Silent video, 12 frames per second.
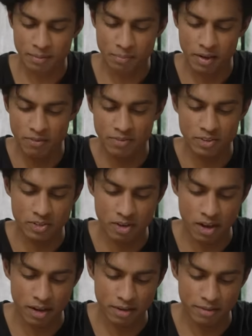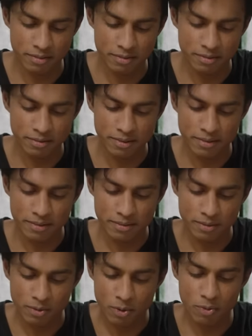But if it's not,
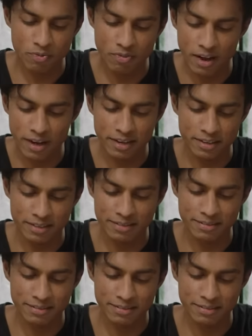go find